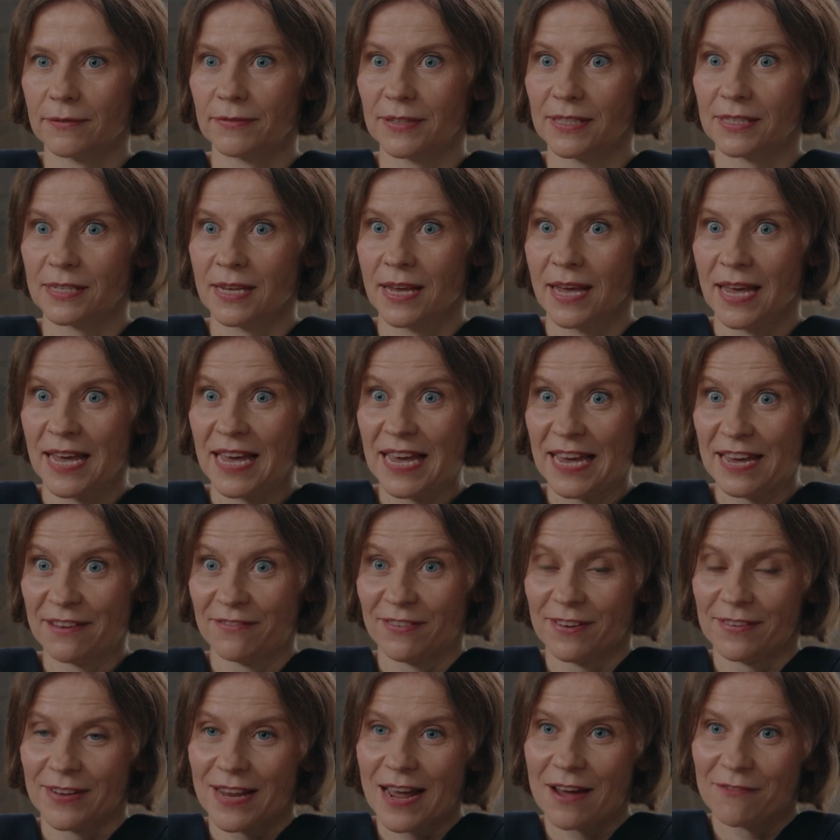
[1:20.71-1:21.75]
If it's
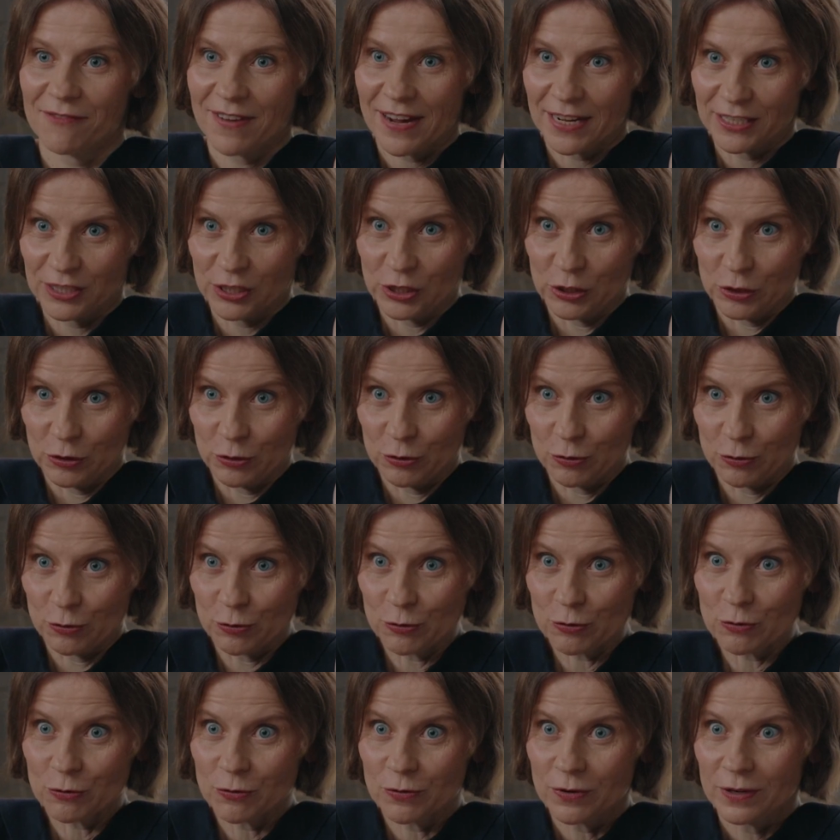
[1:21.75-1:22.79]
if it affects
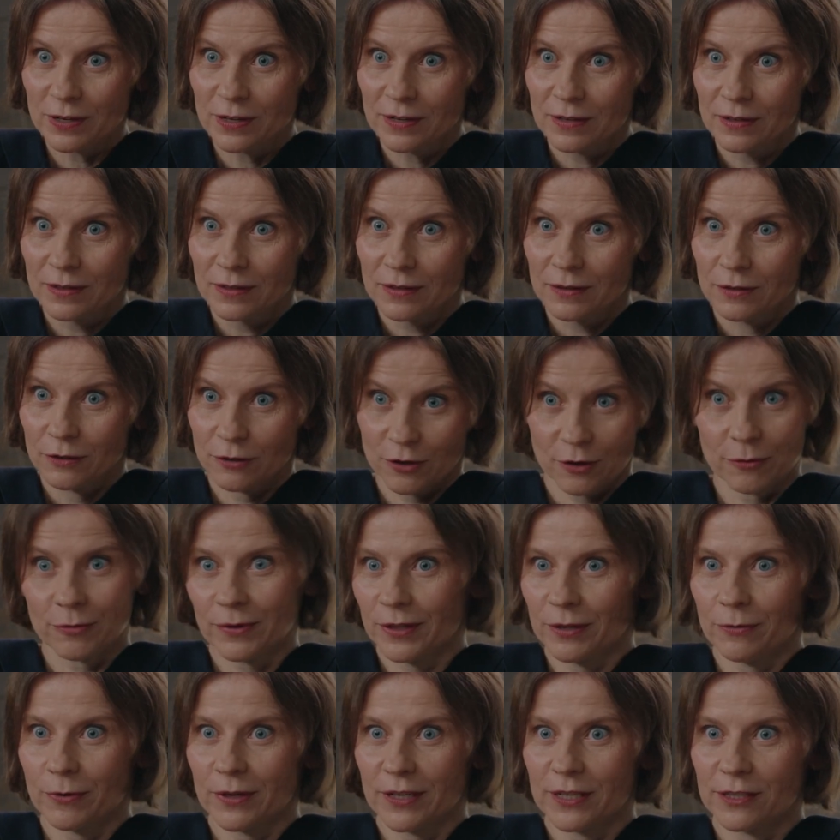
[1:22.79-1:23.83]
you, you don't
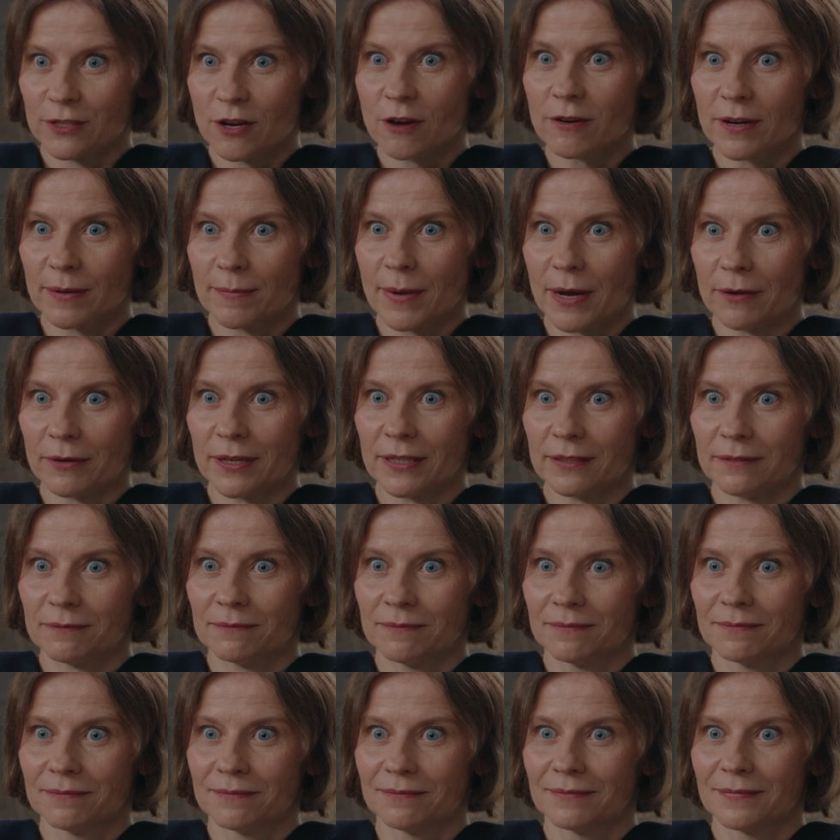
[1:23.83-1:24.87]
really want to talk about it.
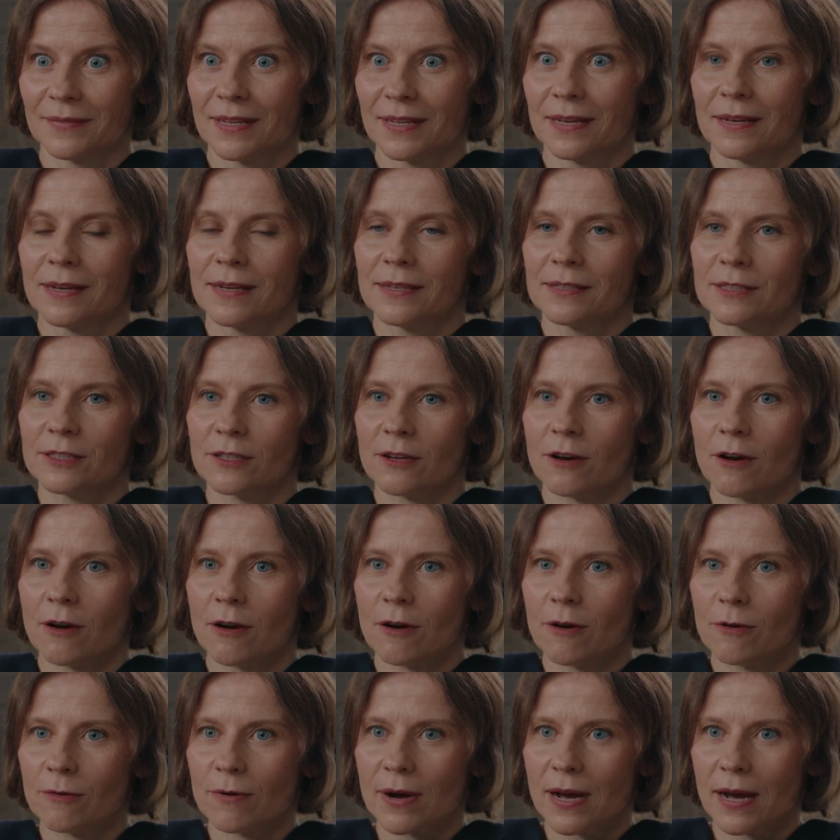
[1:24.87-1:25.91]

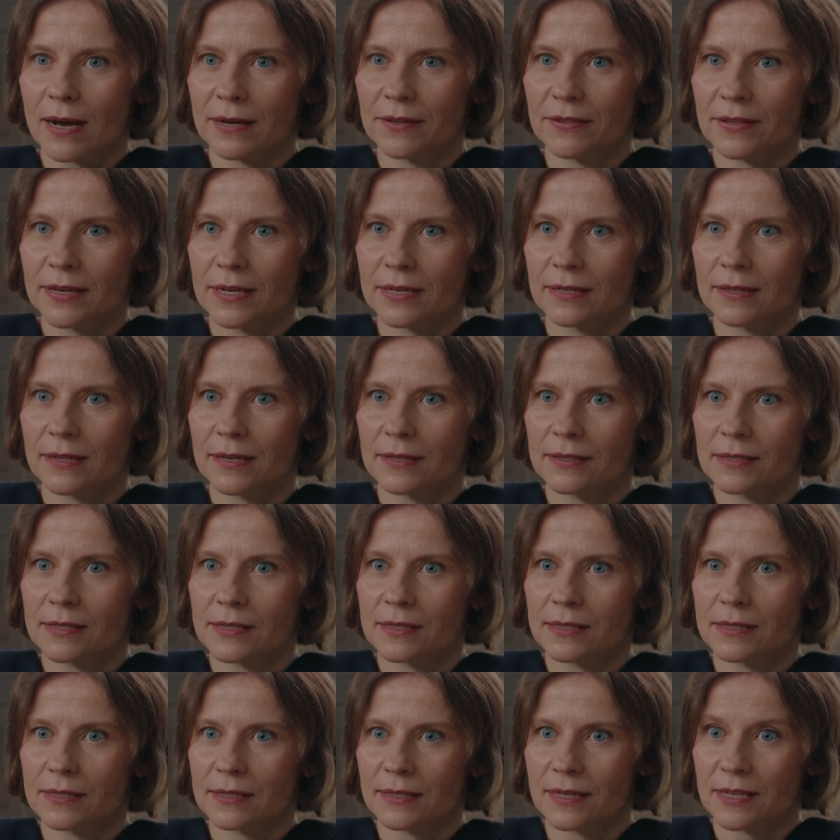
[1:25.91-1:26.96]
So I think this
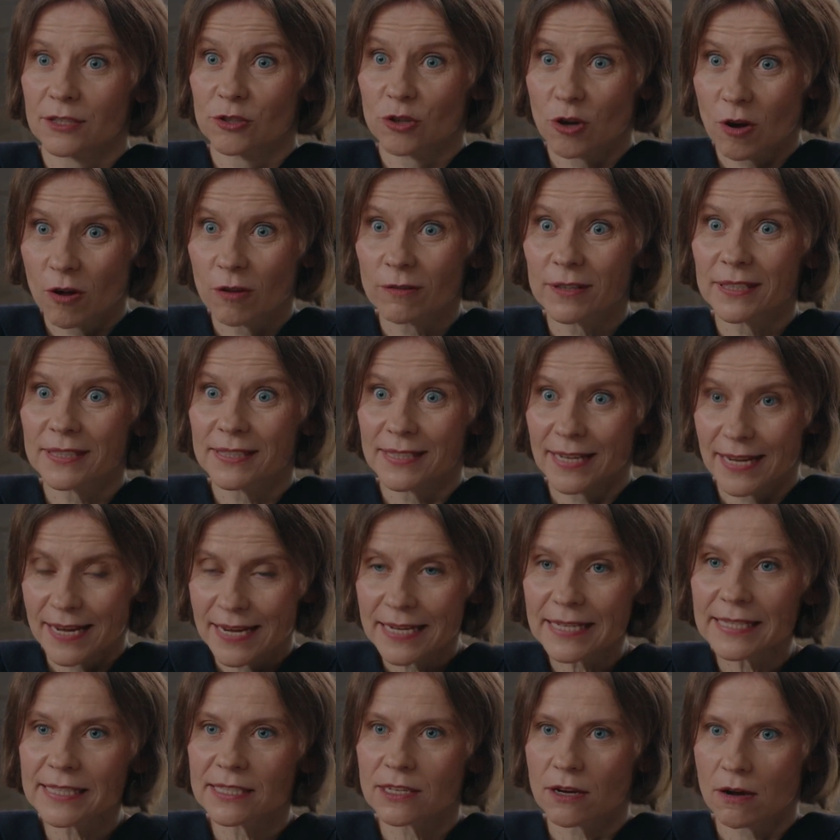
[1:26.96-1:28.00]
is the toll it
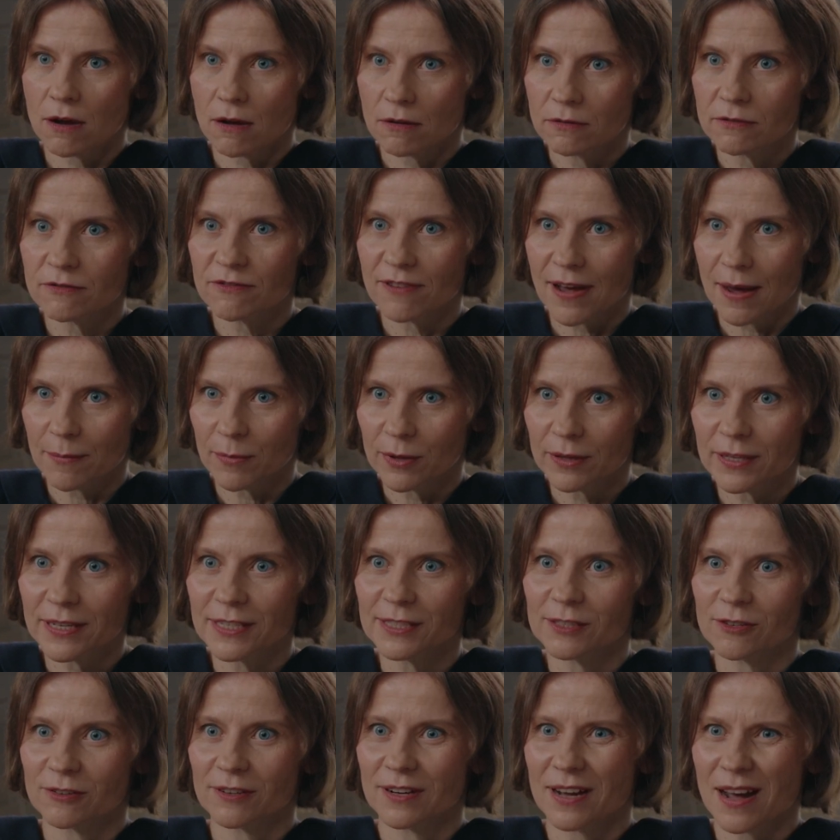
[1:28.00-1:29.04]
takes on
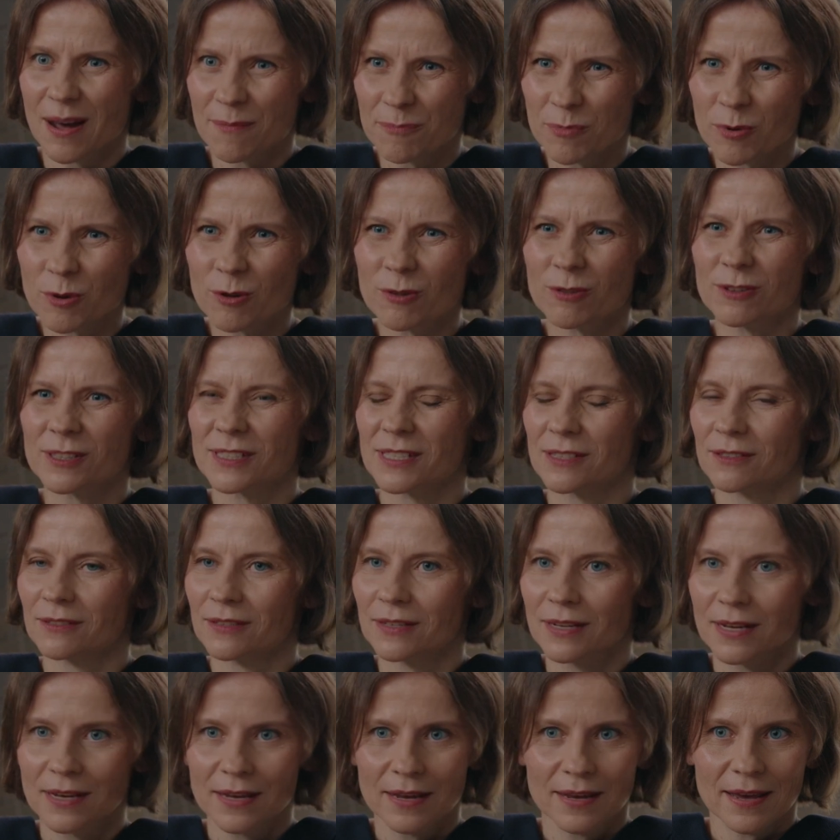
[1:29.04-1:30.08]
families, on couples, and
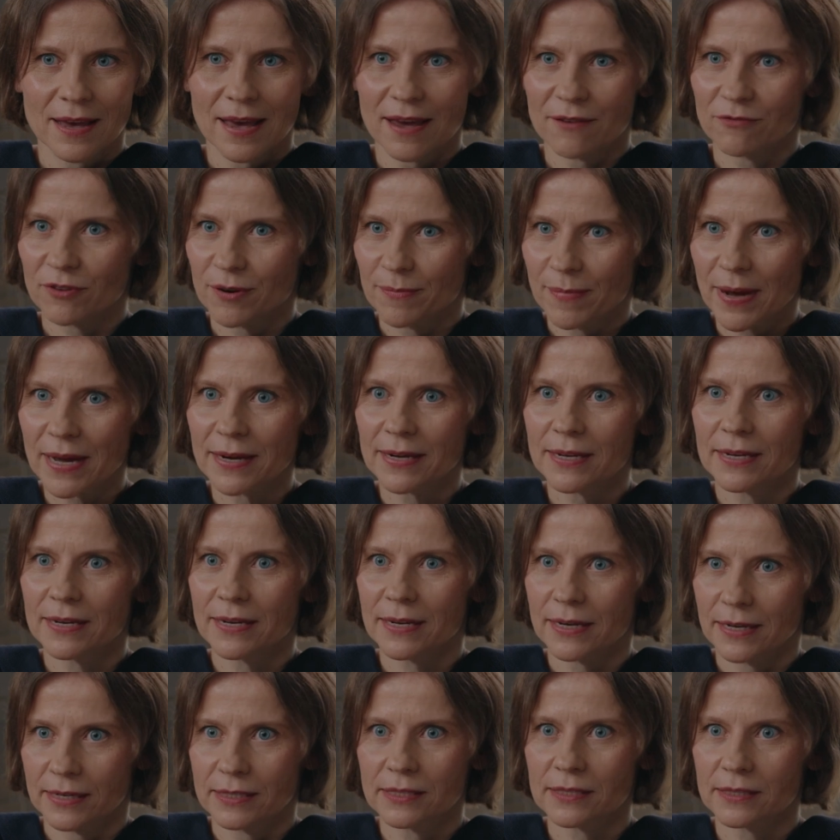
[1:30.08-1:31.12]
everybody
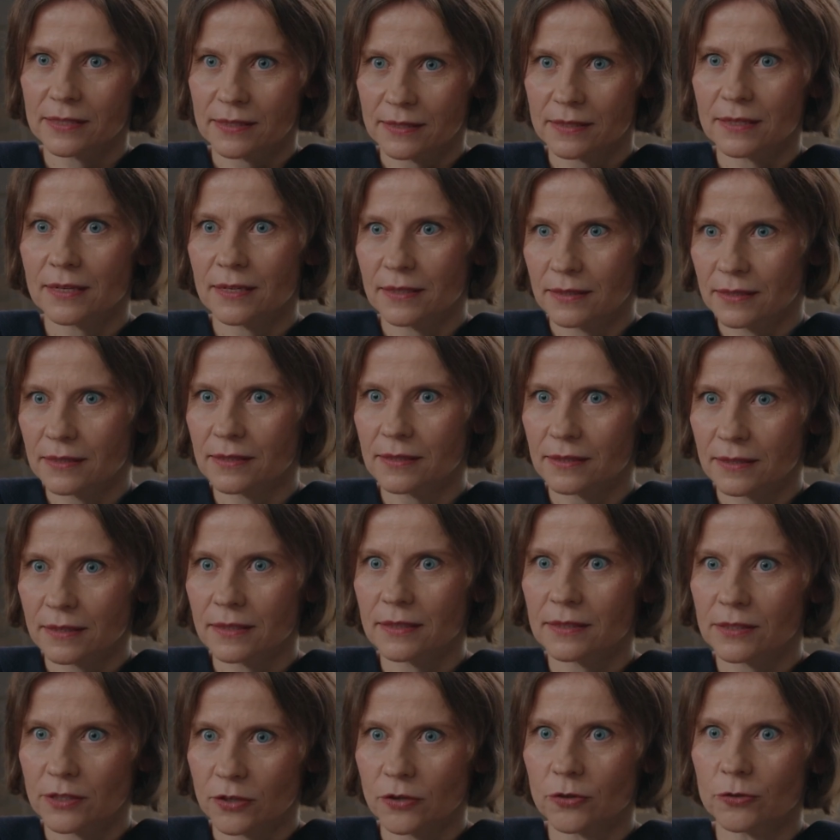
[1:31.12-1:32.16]
is is
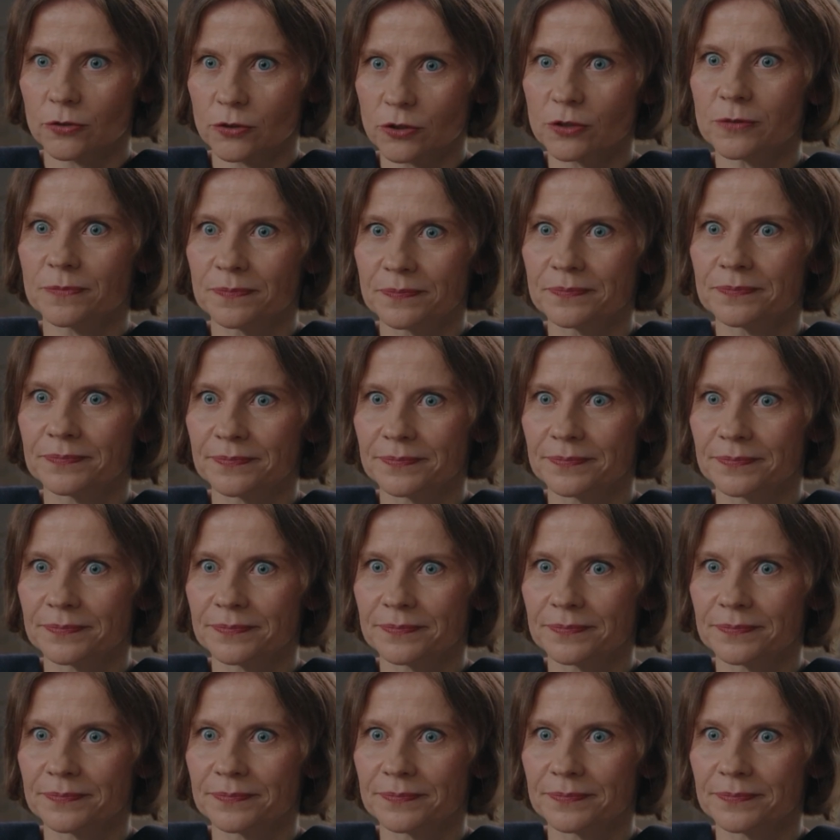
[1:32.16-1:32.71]
is huge.